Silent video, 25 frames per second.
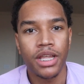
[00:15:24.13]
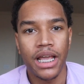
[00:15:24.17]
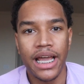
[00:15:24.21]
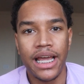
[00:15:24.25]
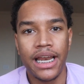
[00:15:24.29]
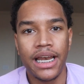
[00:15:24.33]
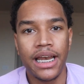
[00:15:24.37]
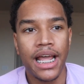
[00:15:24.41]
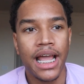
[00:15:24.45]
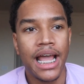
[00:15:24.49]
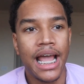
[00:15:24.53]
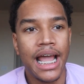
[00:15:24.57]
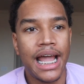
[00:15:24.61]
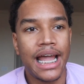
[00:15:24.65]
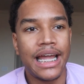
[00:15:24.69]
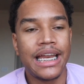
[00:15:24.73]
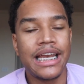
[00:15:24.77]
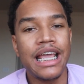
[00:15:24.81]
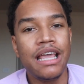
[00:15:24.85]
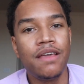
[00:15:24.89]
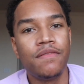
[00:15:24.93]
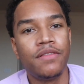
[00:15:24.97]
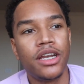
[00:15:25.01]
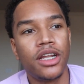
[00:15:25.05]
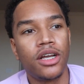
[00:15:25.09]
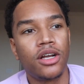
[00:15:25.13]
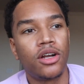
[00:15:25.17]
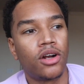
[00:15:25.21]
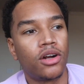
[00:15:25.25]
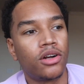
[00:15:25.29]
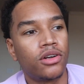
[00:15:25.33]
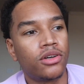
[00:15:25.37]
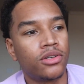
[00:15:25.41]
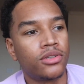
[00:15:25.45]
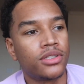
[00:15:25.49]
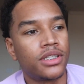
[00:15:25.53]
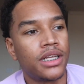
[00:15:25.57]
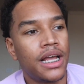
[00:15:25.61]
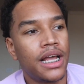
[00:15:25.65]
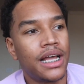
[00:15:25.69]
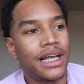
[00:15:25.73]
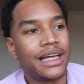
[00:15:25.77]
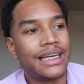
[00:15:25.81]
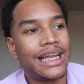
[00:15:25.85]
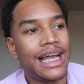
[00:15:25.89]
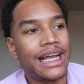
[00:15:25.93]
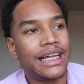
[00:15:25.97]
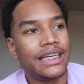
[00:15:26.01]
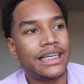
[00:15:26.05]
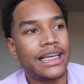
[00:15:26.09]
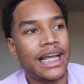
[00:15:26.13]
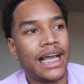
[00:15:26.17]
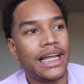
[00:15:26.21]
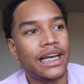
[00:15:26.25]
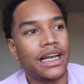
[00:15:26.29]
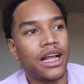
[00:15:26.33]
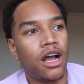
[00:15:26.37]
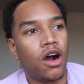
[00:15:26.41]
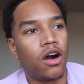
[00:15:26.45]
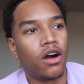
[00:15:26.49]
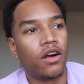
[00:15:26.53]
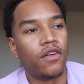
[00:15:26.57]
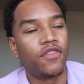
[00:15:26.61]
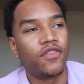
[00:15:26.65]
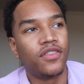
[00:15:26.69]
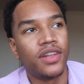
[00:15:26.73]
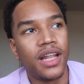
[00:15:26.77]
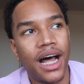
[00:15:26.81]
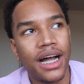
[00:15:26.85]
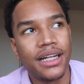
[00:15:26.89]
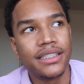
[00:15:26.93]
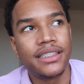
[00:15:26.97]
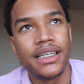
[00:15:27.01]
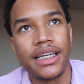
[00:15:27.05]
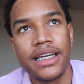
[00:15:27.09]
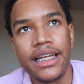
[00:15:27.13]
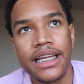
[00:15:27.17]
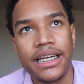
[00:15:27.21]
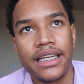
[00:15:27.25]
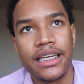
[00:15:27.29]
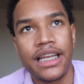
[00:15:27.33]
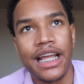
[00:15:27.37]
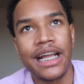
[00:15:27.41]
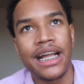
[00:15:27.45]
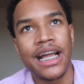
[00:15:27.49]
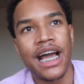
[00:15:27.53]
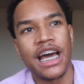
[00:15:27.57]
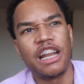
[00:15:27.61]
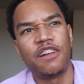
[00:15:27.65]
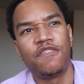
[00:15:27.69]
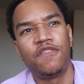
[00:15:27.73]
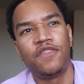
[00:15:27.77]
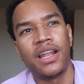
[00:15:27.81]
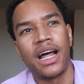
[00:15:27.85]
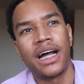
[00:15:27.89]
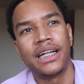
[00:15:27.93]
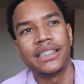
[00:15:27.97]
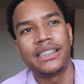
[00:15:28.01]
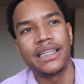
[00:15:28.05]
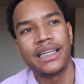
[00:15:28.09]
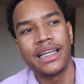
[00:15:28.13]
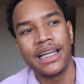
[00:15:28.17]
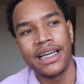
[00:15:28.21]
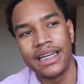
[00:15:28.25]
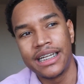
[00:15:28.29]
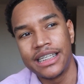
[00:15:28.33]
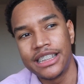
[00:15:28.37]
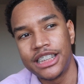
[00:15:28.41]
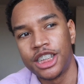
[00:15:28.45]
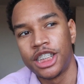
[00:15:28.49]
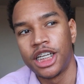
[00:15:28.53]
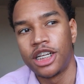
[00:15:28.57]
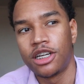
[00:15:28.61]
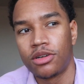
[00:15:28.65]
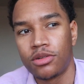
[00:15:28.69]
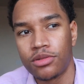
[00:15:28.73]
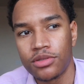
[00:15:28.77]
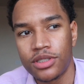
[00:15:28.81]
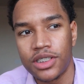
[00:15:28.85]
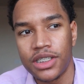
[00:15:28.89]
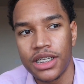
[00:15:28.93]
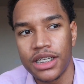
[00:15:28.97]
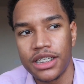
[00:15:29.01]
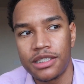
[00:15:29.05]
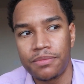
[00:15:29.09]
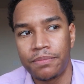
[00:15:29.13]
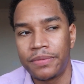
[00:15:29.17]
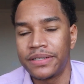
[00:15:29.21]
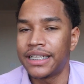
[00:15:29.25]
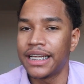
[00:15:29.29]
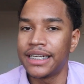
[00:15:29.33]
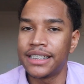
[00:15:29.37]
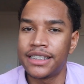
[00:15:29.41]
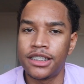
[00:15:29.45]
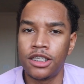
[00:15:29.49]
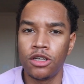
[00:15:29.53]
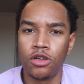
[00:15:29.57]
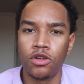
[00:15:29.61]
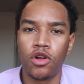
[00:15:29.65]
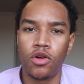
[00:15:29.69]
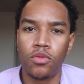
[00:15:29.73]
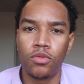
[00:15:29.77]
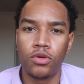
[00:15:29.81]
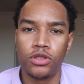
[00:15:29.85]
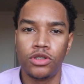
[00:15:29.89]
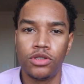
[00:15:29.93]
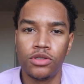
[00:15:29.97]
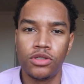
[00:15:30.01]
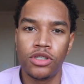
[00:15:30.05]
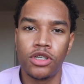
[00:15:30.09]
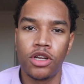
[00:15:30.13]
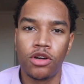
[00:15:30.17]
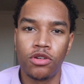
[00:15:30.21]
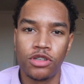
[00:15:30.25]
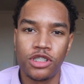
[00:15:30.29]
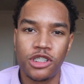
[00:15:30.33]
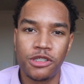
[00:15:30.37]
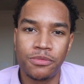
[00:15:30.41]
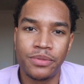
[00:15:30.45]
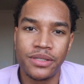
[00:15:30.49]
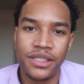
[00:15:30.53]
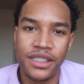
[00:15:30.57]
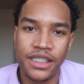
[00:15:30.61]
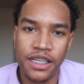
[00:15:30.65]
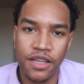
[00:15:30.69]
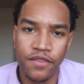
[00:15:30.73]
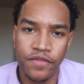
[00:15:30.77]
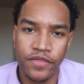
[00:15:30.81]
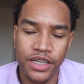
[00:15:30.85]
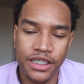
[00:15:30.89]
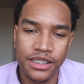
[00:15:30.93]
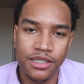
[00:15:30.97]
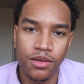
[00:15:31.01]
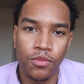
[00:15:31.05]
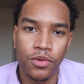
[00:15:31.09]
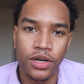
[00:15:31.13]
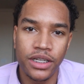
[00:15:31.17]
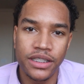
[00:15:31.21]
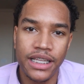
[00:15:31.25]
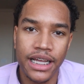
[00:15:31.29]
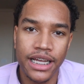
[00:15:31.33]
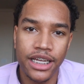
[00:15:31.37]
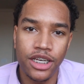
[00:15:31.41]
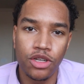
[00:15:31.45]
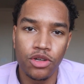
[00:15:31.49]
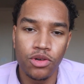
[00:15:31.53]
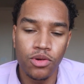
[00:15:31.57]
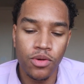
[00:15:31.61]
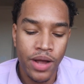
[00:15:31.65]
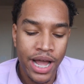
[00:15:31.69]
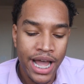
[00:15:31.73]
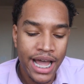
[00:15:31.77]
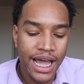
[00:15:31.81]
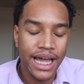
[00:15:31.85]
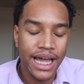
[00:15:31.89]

And even the girls that are flaunting it, they kind of flaunting it in a general sense, but they still don't want you to know the specifics of what they do.